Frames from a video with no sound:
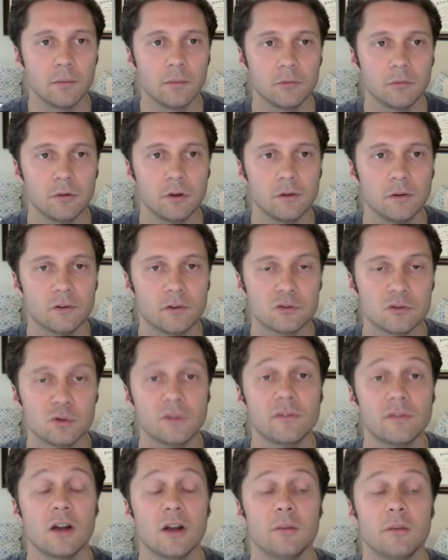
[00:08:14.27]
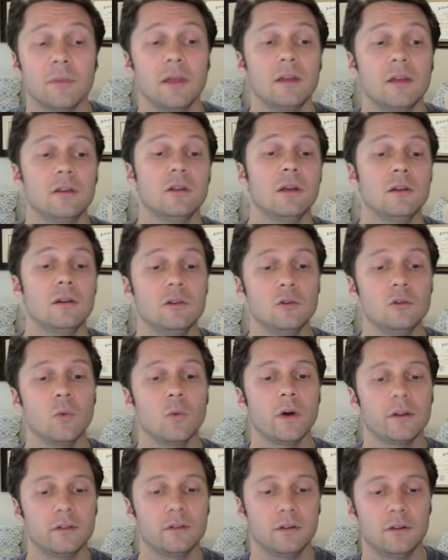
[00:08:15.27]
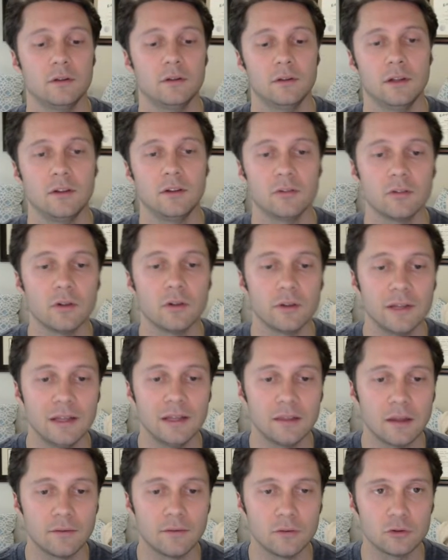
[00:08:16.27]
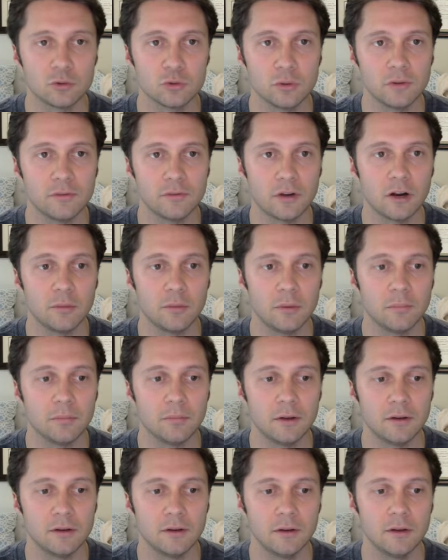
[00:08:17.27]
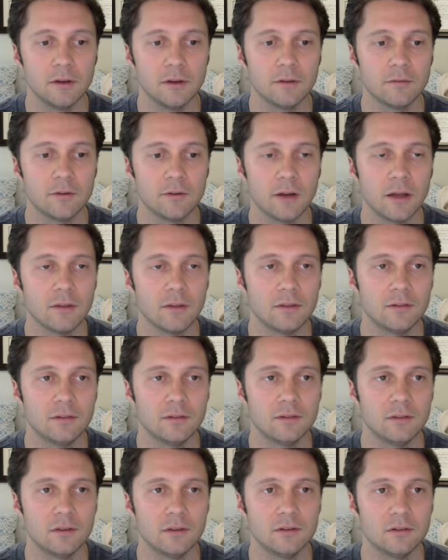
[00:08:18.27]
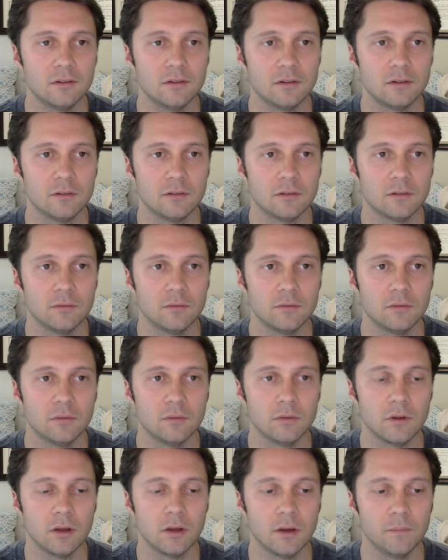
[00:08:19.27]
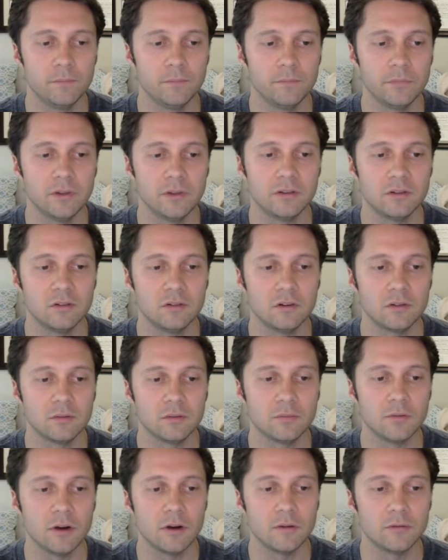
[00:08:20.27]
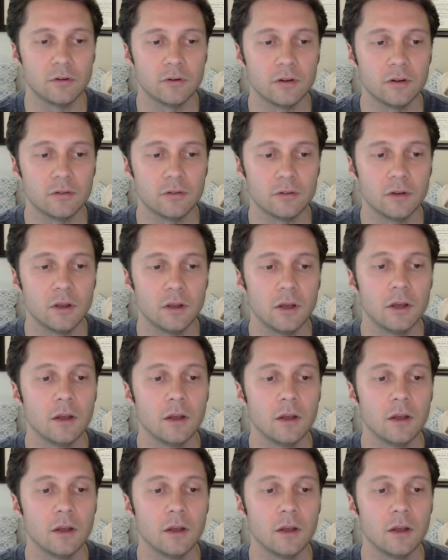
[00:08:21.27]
create a virtual environment, and you'd want to install in that virtual environment. But for now, this is just fine for us.